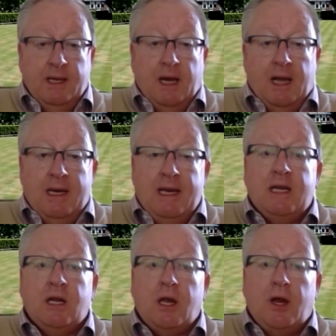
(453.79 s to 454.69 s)
a
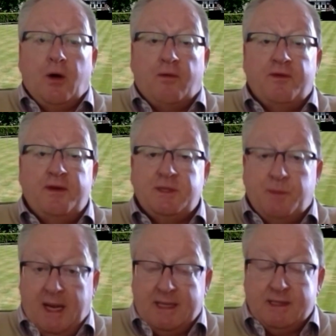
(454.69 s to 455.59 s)
little and often is
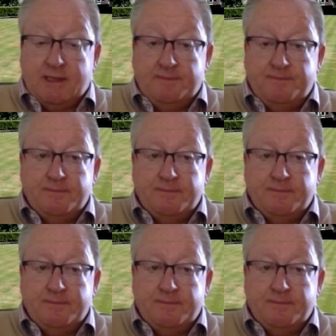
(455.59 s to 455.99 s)
best.